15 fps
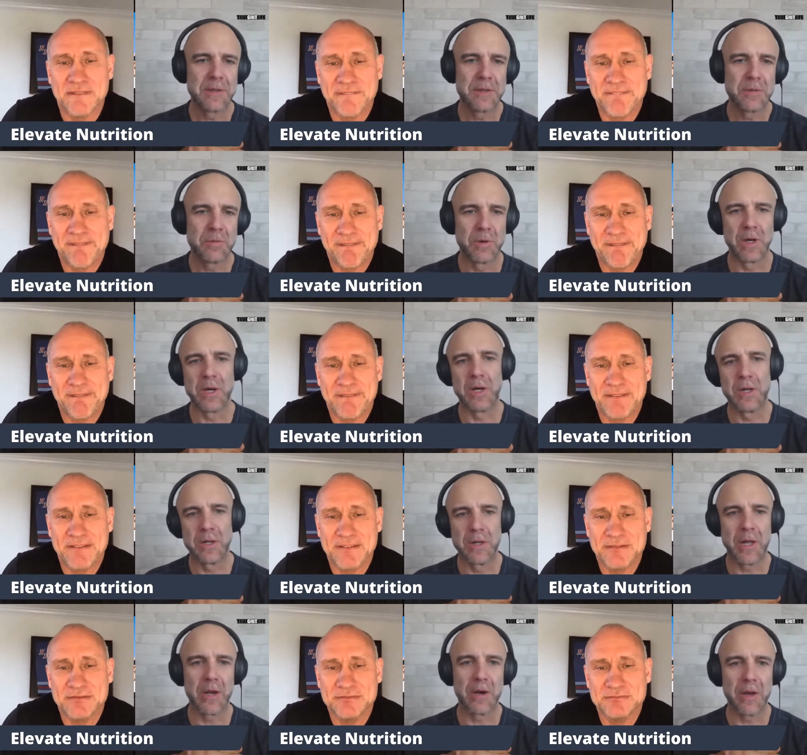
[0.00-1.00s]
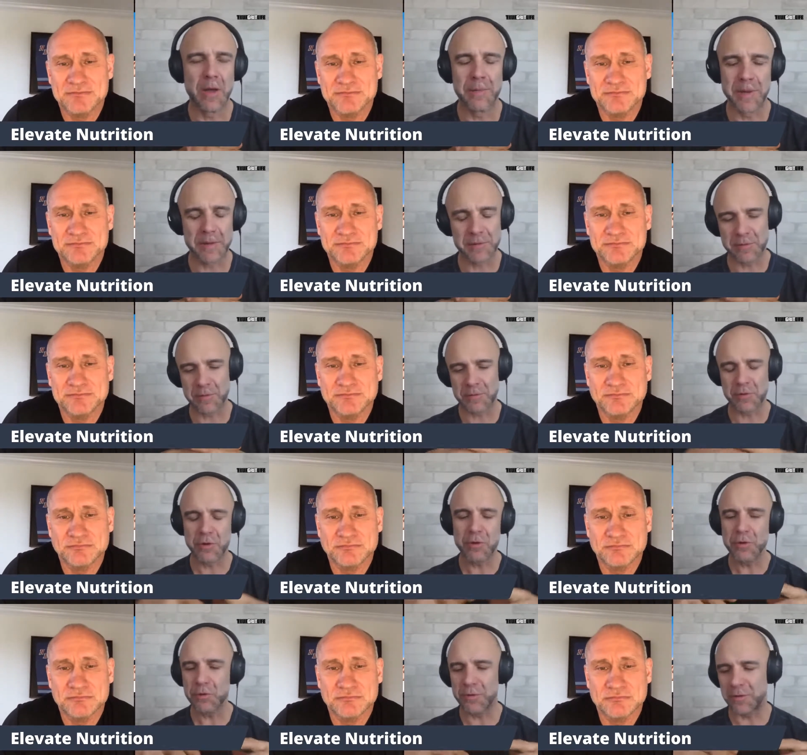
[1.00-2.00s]
Speaker 1: Well, I, I mean, so
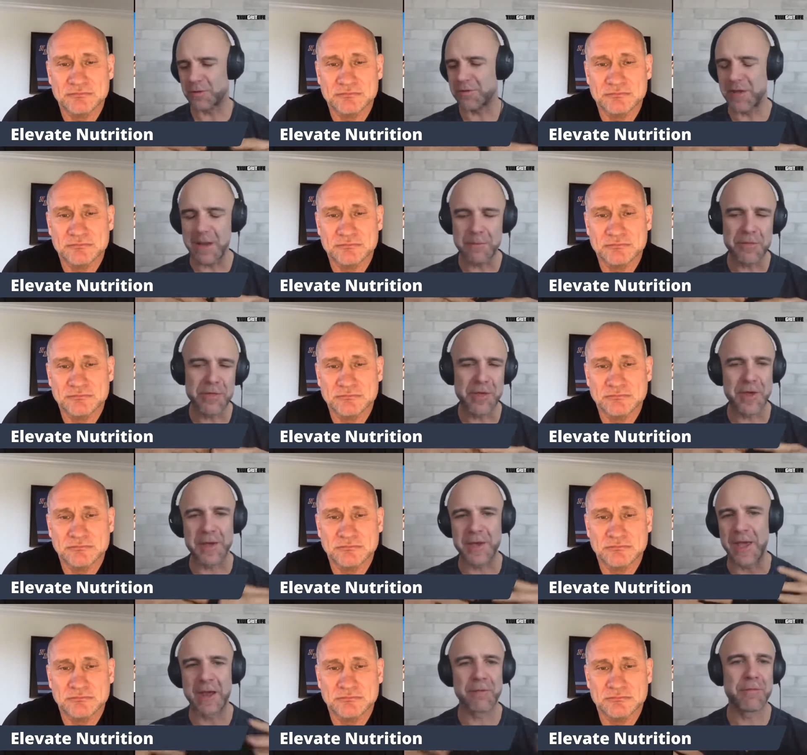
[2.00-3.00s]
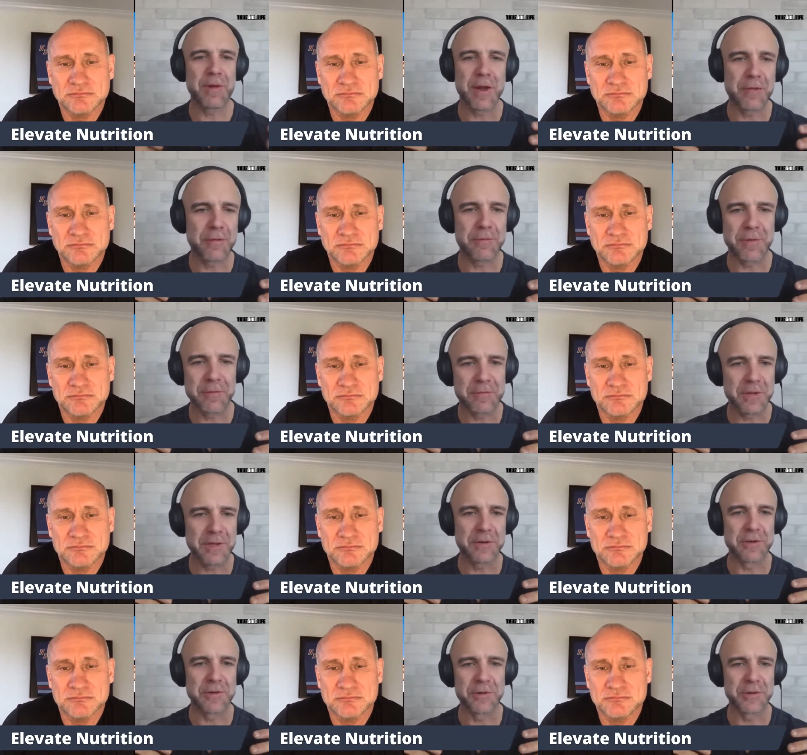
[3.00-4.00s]
you're doing the same thing every other
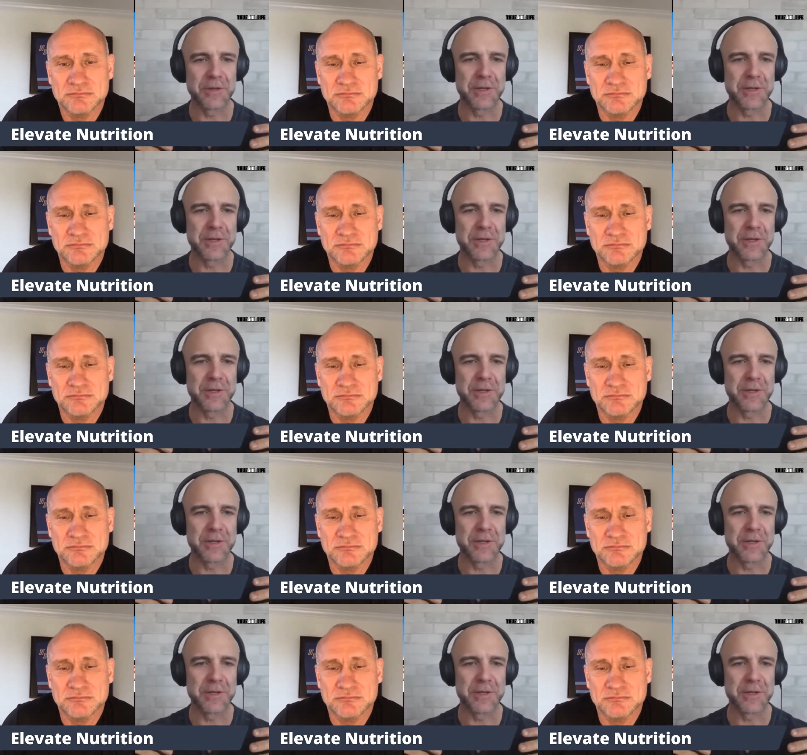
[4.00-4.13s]
15 year old